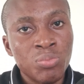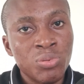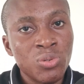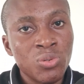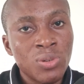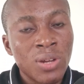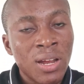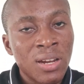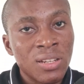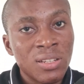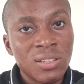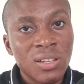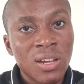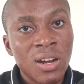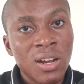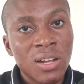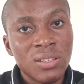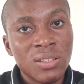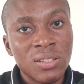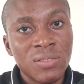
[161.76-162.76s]
to build an
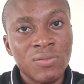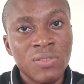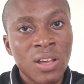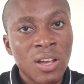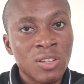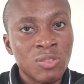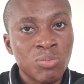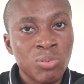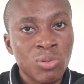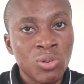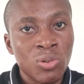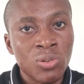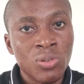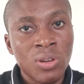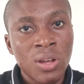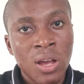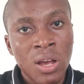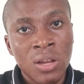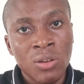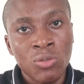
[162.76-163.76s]
interactive
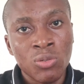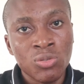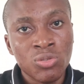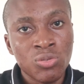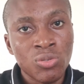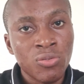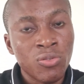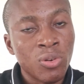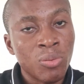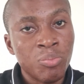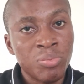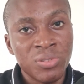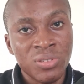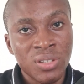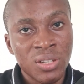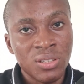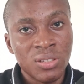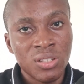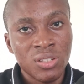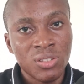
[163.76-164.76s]
dashboard, and also for
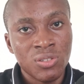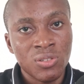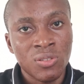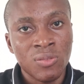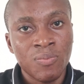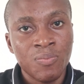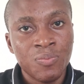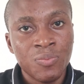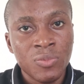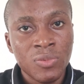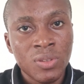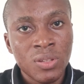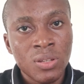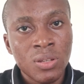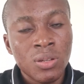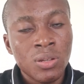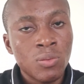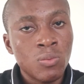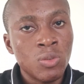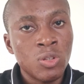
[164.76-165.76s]
presentation.
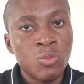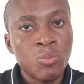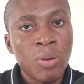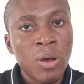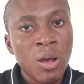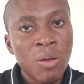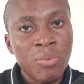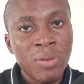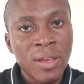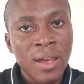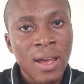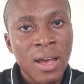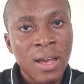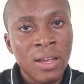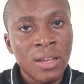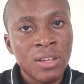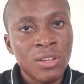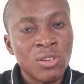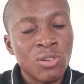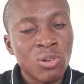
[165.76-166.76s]
With Power
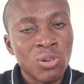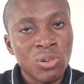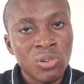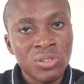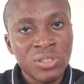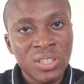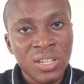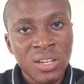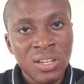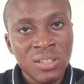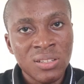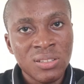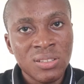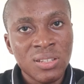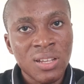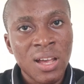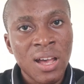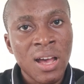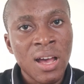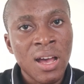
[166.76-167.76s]
BI, your
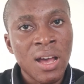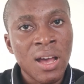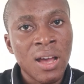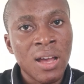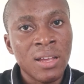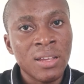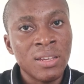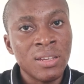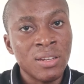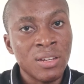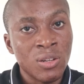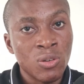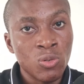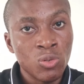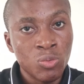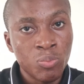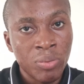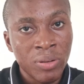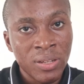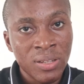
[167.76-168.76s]
audience are in a
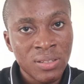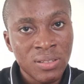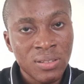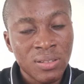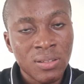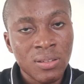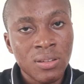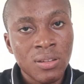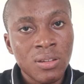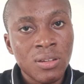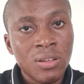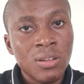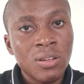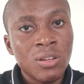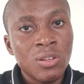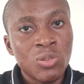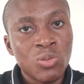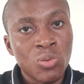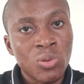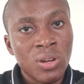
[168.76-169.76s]
good place
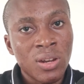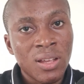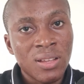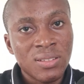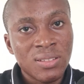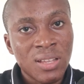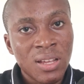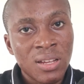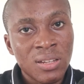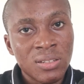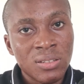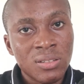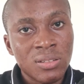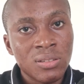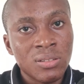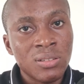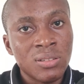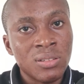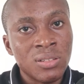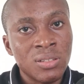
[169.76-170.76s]
to
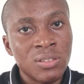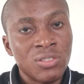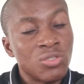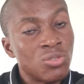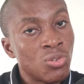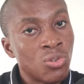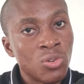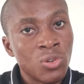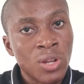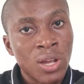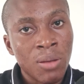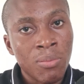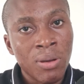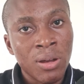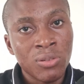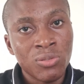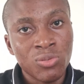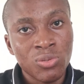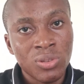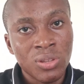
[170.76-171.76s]
understand the story you're
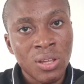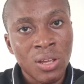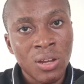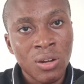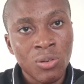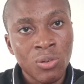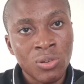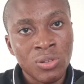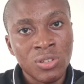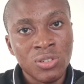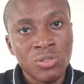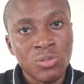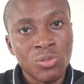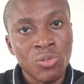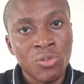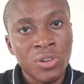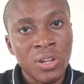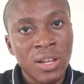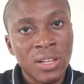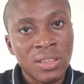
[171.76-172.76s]
about to tell or the
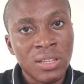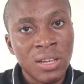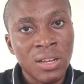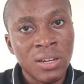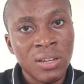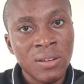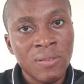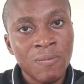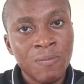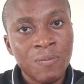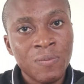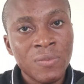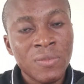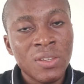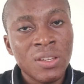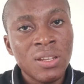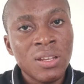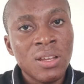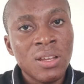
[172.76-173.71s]
story you're telling